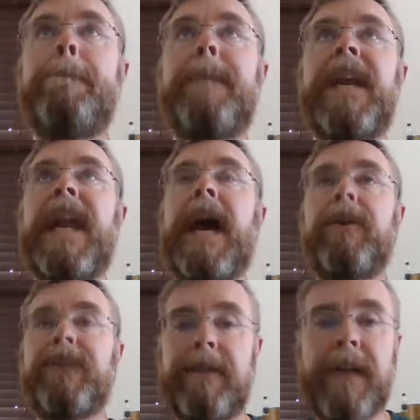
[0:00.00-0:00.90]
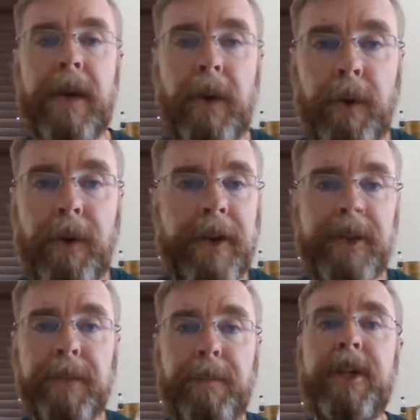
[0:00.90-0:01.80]
But now as I've gotten older, I
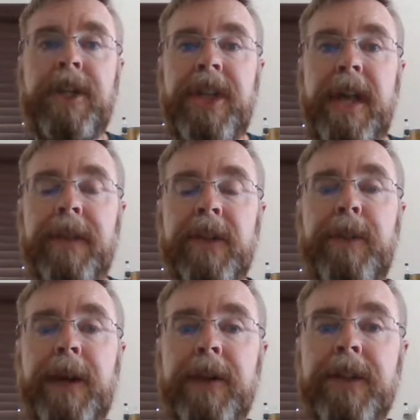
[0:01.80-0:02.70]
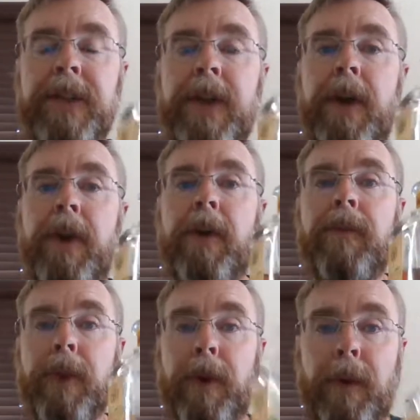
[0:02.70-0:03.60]
just appreciate the spirits
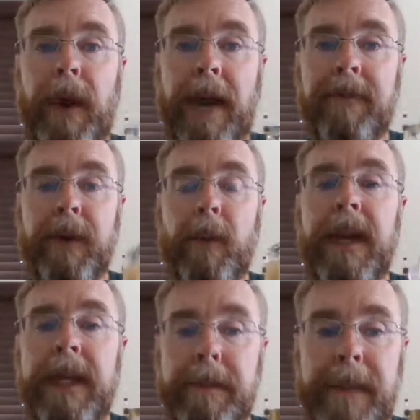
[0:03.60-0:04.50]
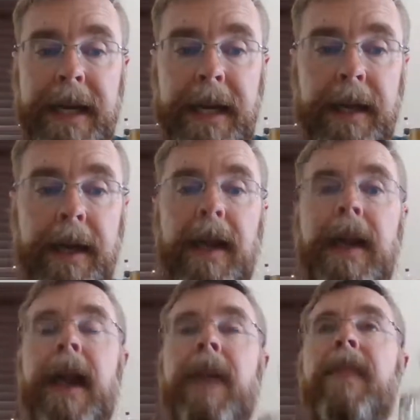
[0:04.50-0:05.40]
for the craft that went into making it
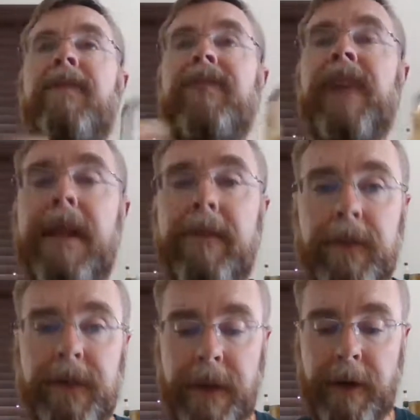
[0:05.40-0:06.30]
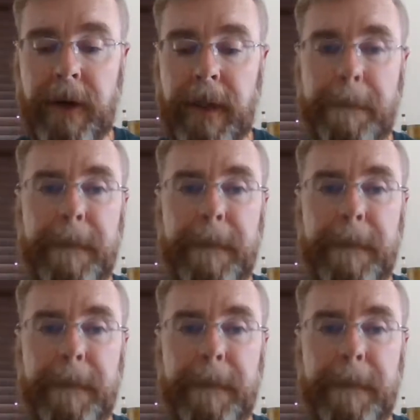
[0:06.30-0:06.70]
and the flavors that are in them.